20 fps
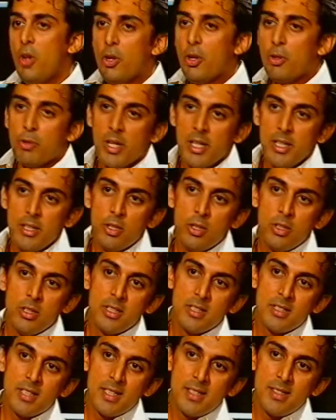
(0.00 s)
Not really,
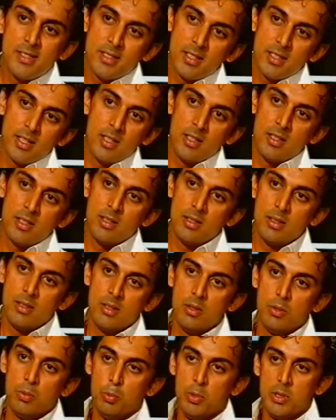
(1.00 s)
no, in the sense,
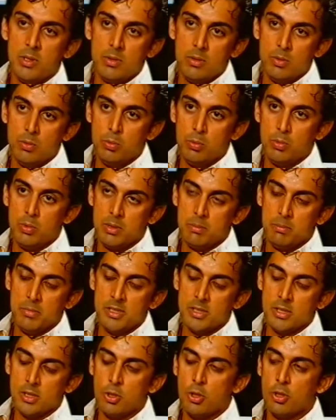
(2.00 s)
uh, with,
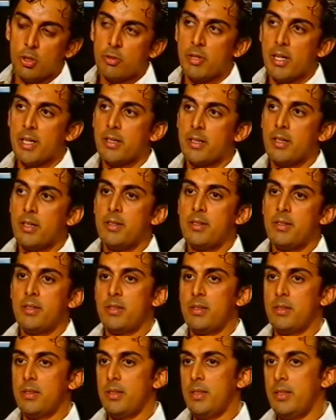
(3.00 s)
with Mr. Contractor,
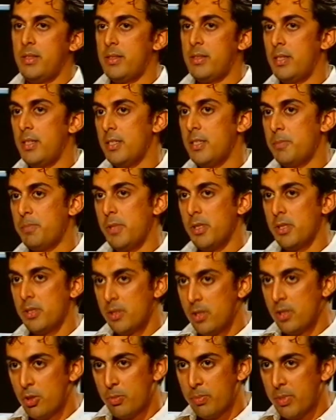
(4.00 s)
it's, it's his
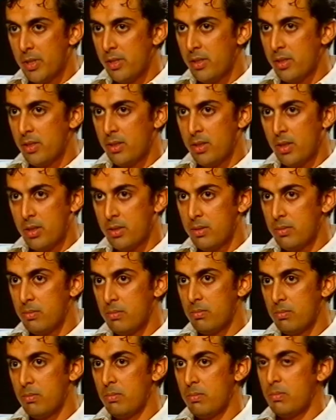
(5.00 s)
personal opinion
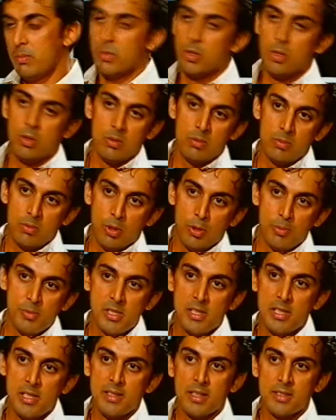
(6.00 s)
and
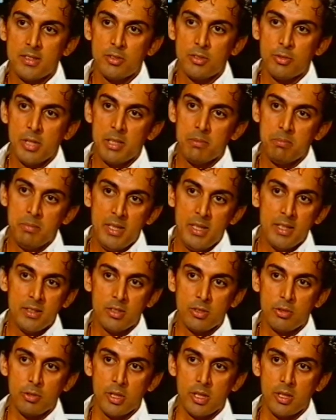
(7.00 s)
obviously doesn't rate
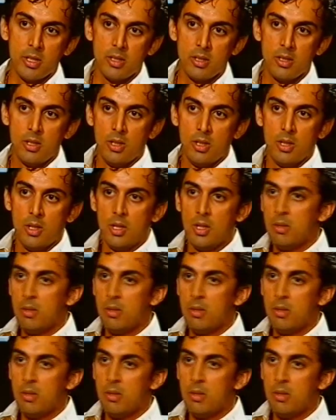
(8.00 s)
me as a cricketer.